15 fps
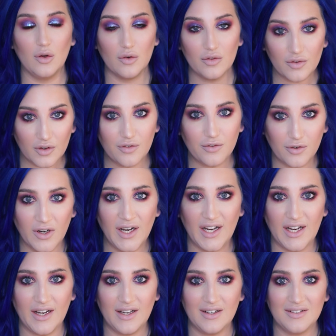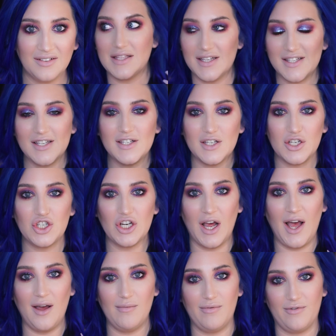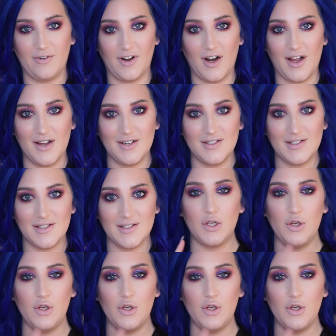for free. This is a job for us.